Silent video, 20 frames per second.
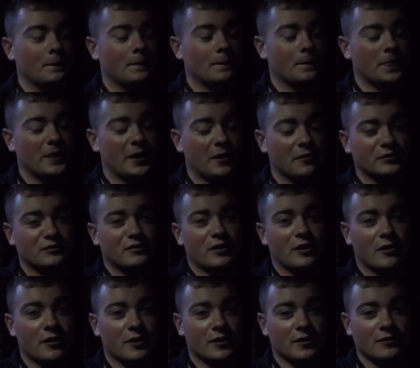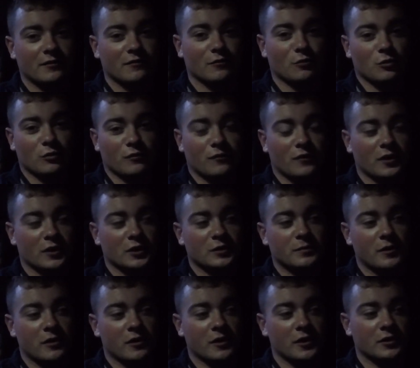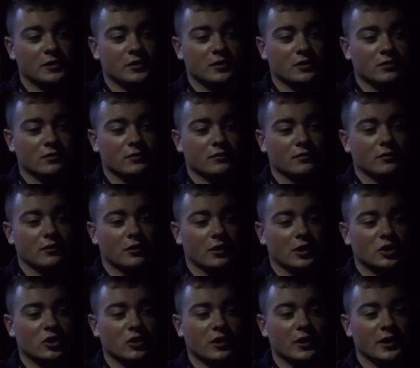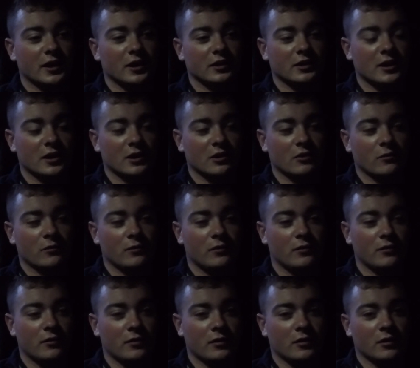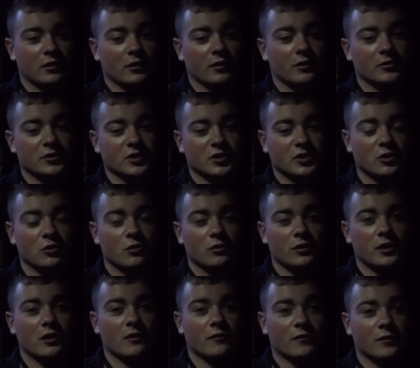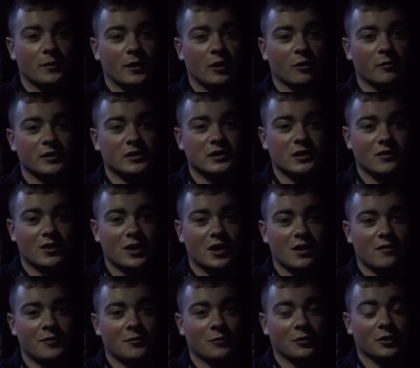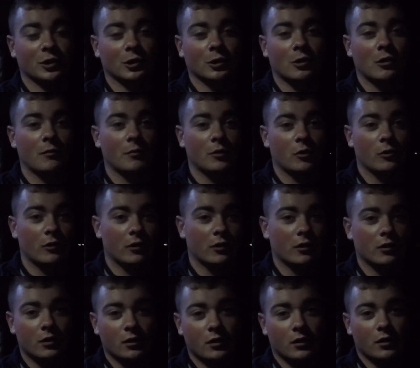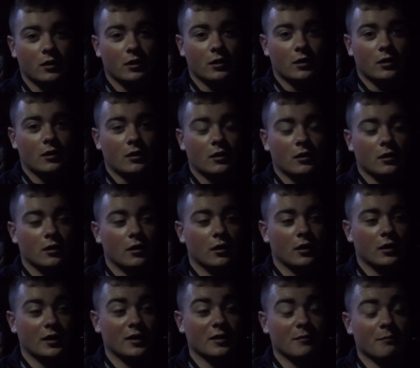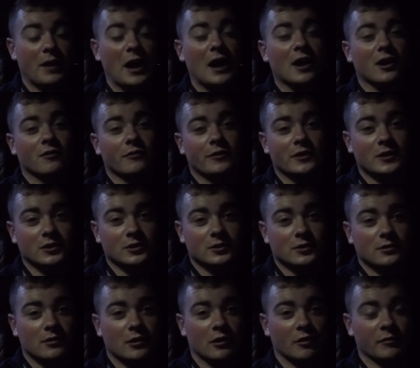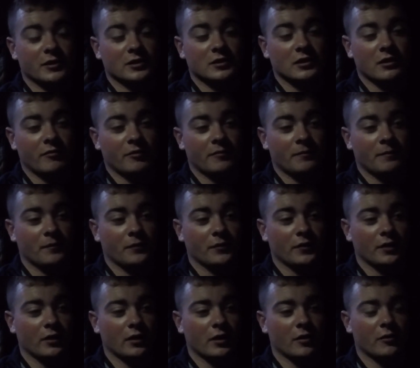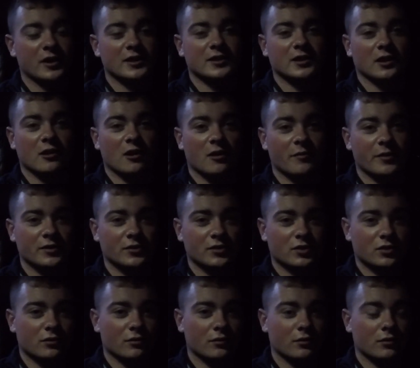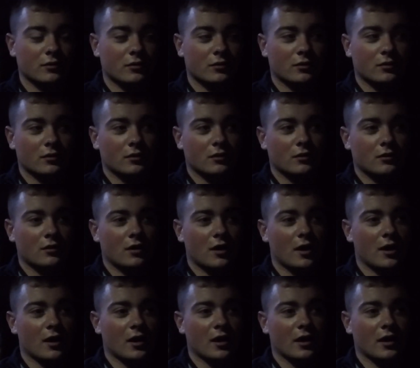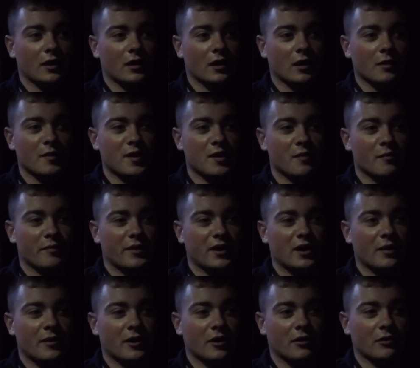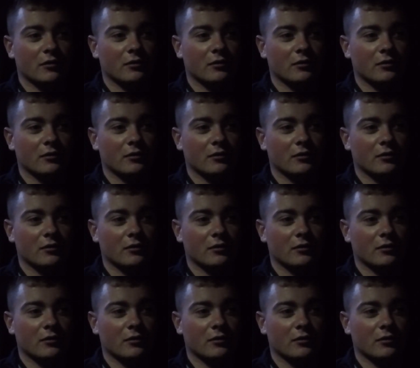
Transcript: That was very fun experience trying to get that going. There was a dude there from lb7 Heaven with a lawnmower in the back of his lb7. I raced at Cummins, and I I beat him by about